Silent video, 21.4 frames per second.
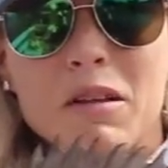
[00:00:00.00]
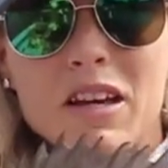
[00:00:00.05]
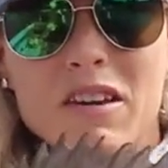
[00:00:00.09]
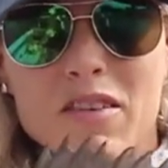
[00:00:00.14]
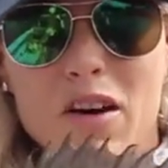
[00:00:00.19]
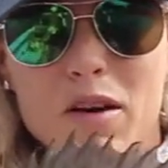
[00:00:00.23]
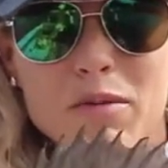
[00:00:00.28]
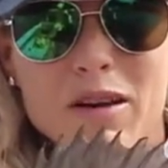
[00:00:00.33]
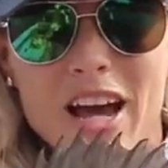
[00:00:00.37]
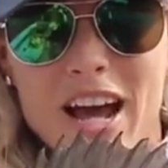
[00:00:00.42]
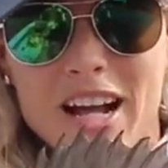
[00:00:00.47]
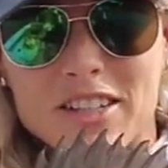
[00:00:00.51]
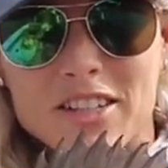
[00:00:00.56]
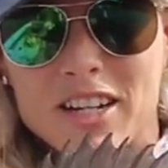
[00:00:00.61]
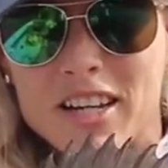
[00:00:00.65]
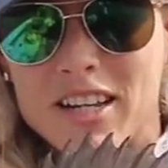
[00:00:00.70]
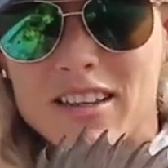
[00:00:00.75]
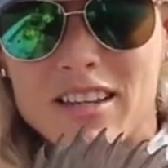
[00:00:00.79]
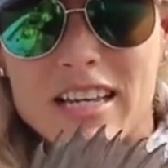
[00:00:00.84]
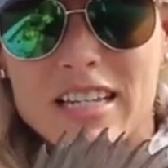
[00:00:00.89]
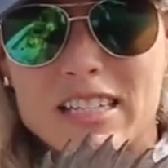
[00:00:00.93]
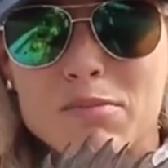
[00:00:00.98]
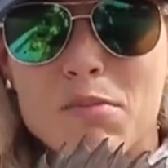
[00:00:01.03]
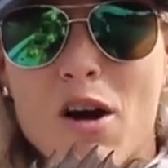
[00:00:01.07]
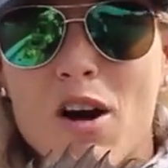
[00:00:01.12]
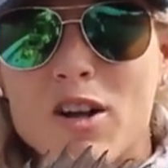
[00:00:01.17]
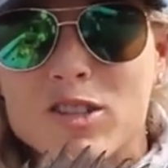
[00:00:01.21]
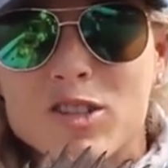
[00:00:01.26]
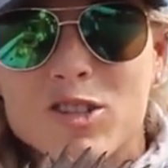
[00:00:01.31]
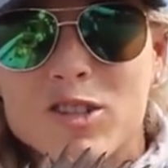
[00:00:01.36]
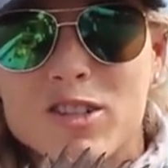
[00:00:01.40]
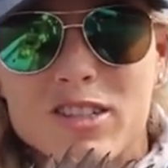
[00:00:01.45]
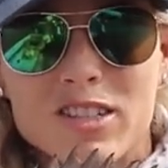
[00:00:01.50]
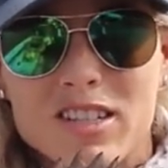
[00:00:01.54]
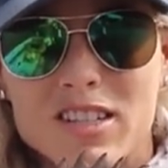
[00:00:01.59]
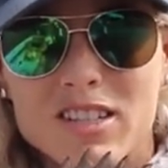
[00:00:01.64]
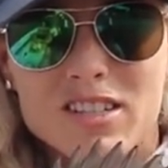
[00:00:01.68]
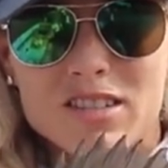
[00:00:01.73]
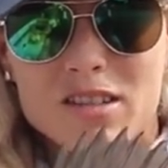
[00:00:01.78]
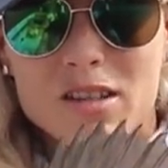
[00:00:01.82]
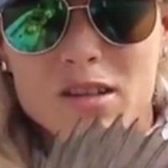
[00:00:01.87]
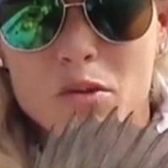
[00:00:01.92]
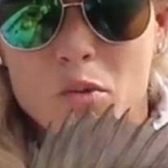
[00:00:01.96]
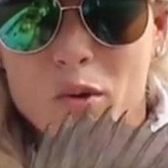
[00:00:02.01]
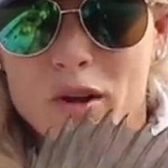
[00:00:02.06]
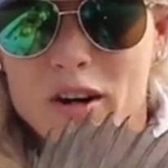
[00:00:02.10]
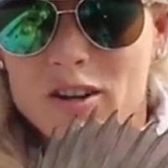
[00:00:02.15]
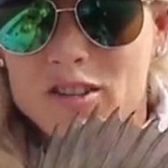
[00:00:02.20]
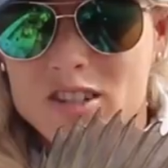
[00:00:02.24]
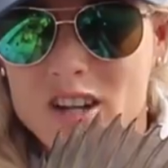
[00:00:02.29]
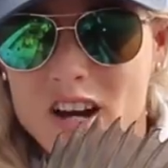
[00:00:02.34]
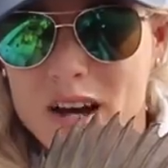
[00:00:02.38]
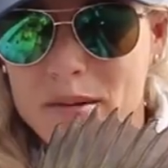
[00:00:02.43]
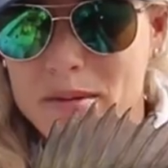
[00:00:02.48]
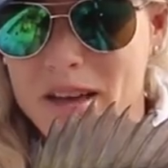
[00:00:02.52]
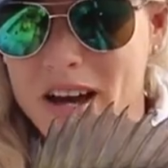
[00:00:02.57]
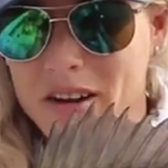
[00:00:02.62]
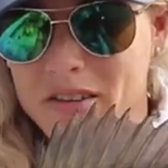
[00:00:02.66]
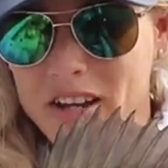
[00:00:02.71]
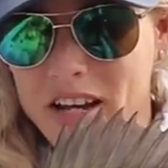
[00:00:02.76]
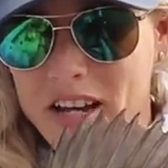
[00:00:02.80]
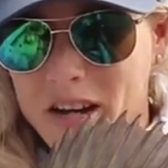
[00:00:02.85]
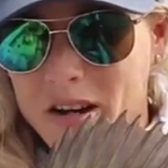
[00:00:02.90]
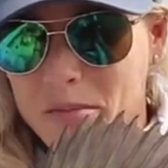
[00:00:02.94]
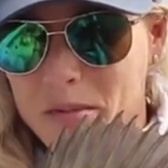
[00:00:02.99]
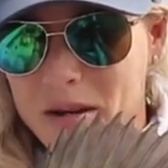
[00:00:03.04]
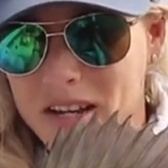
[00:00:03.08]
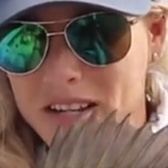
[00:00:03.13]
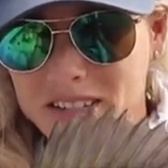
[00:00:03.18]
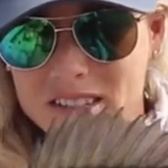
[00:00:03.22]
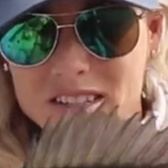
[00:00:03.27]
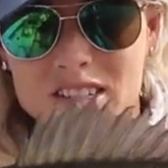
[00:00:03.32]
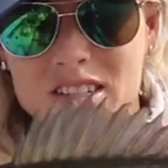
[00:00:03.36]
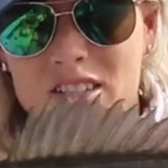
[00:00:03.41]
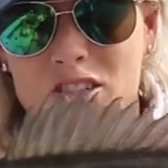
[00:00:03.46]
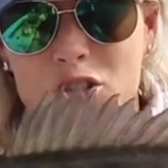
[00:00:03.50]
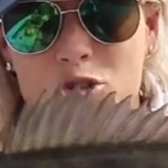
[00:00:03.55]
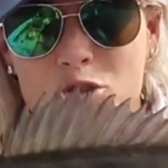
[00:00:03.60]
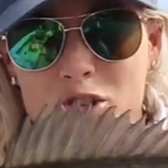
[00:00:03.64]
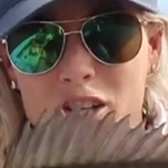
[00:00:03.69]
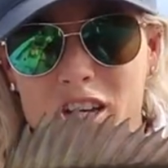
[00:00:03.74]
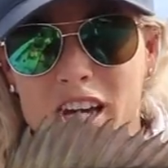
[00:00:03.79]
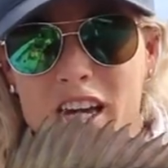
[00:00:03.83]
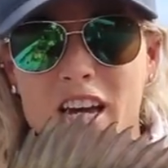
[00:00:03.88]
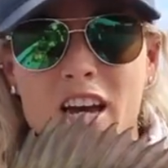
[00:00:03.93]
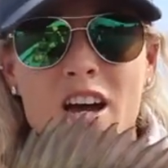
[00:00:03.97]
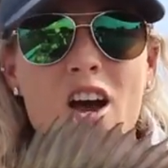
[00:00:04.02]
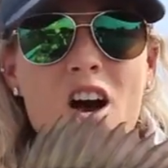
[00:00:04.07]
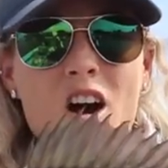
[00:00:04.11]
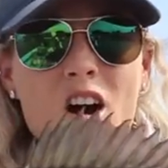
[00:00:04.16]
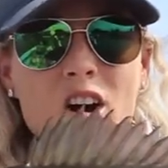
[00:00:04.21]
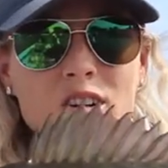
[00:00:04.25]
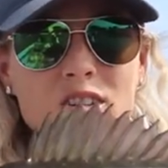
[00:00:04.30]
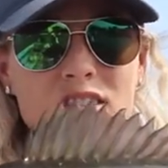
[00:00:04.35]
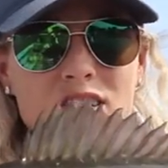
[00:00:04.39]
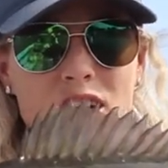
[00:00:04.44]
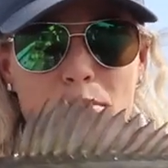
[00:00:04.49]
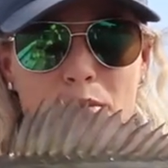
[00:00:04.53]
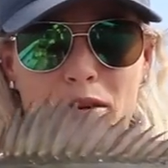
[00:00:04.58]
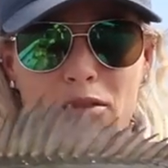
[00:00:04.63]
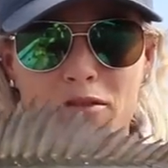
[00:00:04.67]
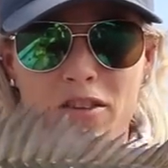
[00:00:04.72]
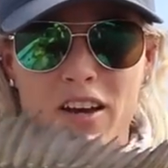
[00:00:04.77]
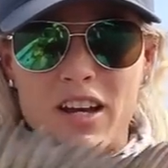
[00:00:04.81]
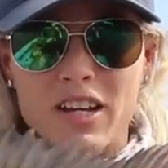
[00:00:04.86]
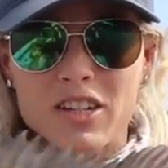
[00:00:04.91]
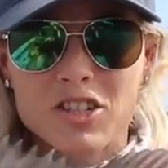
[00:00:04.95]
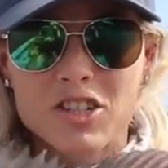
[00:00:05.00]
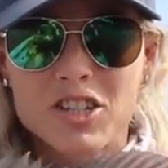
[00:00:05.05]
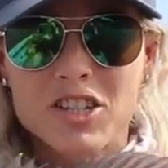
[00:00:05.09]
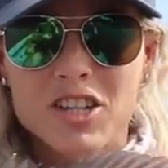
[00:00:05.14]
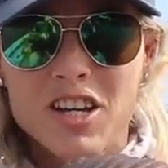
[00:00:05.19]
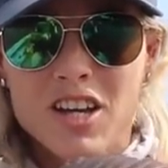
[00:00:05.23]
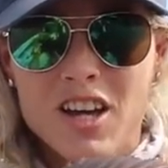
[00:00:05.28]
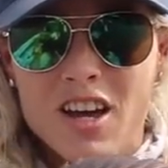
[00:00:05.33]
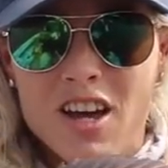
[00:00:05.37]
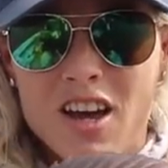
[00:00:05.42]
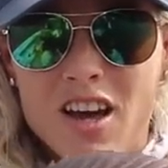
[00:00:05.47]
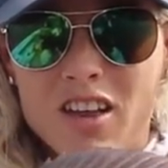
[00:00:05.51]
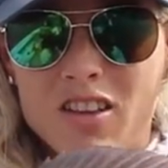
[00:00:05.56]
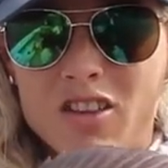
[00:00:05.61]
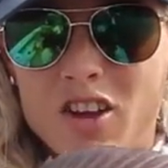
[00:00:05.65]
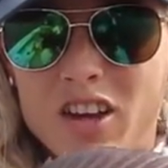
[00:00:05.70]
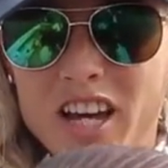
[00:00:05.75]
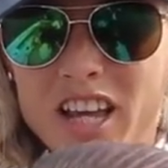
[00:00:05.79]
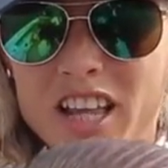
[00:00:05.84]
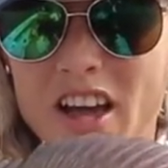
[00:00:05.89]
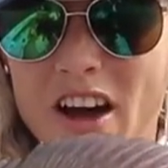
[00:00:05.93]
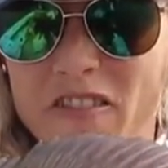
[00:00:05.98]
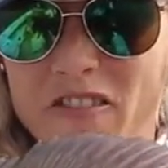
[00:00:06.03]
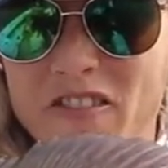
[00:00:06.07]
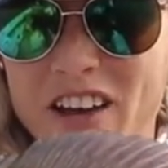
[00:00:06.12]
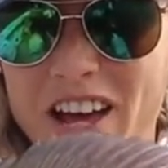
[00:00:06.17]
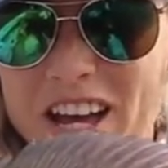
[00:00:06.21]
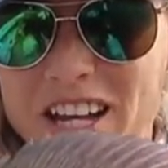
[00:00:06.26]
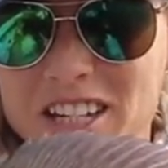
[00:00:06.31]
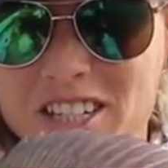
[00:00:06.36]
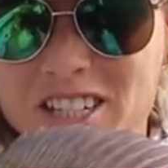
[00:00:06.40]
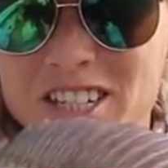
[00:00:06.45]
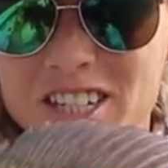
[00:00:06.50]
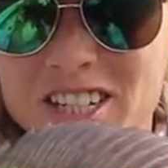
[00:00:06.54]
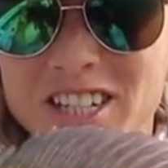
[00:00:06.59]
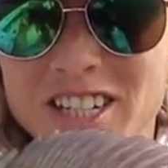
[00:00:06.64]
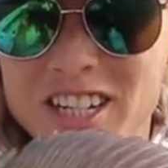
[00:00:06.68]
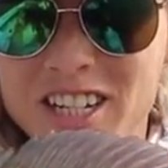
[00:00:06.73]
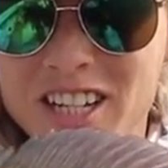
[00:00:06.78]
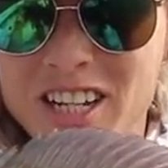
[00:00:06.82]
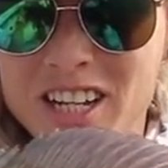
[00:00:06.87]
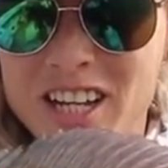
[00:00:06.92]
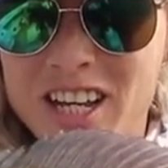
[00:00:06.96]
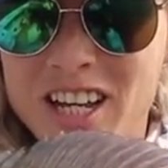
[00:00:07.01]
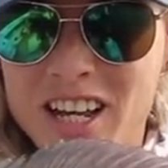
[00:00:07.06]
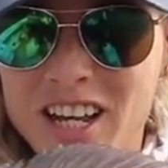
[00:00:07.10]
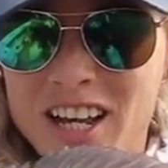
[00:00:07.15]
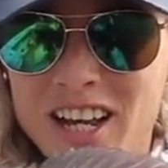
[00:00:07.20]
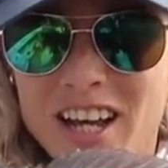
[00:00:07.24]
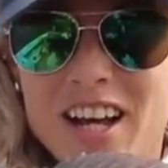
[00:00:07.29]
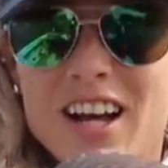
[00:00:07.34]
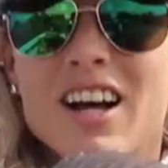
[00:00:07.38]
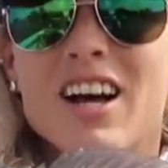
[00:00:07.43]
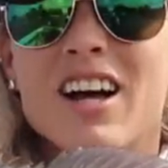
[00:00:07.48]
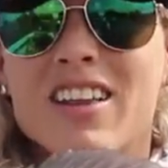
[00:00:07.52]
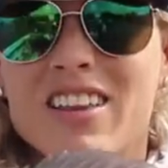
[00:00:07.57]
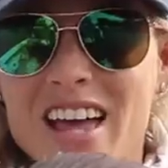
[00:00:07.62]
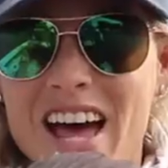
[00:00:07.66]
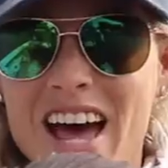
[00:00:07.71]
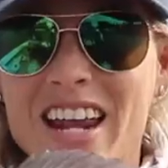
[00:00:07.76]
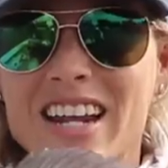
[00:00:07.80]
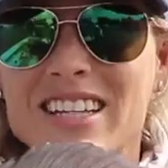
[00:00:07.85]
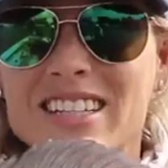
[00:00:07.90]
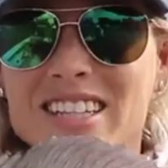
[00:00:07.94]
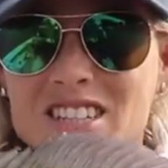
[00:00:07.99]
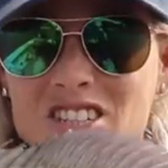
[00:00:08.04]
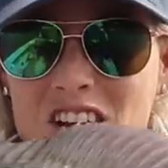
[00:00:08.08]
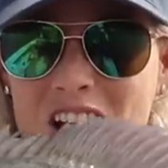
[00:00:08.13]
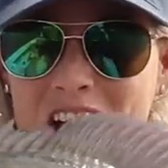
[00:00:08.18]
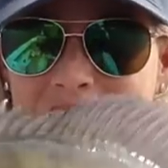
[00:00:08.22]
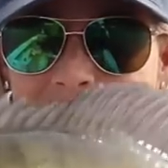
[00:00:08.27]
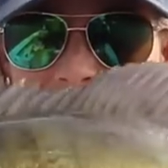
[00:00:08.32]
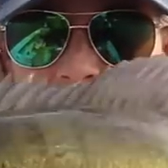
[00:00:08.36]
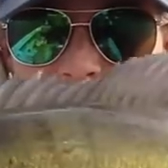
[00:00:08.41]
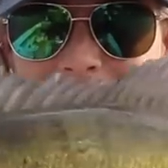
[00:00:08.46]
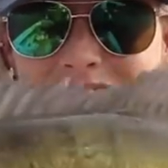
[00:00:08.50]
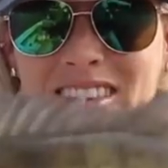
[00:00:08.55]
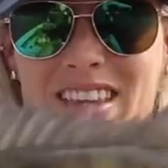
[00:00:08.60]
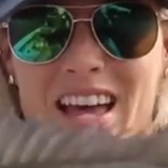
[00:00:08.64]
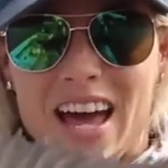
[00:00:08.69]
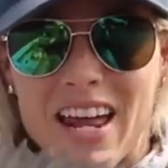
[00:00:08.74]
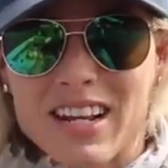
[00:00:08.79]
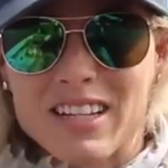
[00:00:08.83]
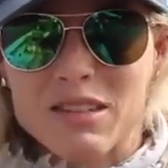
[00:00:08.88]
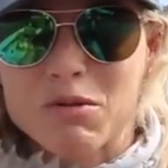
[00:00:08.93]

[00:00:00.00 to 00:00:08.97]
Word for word: believe I'm catching these monsters in, this, in the wintertime down here because this is usually our summer fish. Look at that fish. That is a giant. That